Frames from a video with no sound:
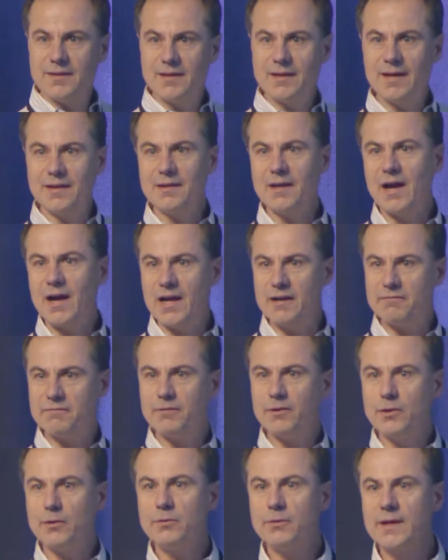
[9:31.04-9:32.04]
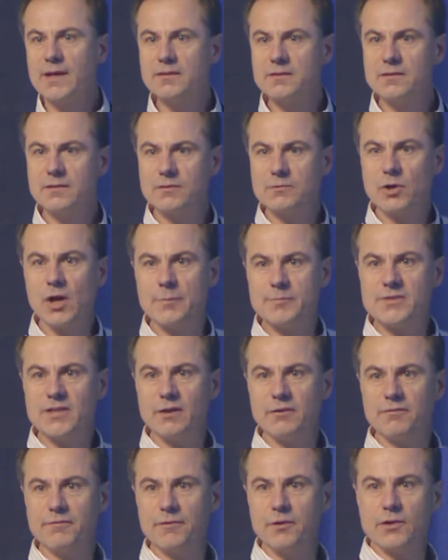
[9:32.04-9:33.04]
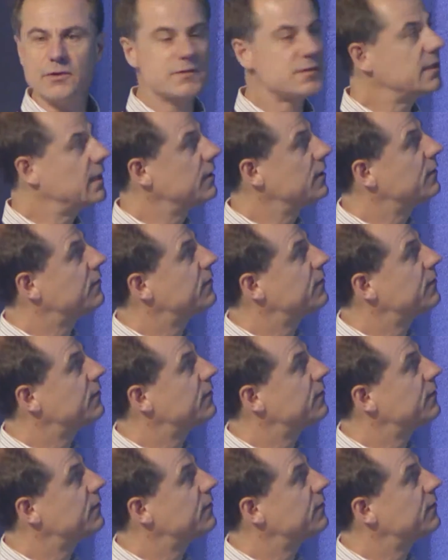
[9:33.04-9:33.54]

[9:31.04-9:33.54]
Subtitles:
at high flow drops out first, and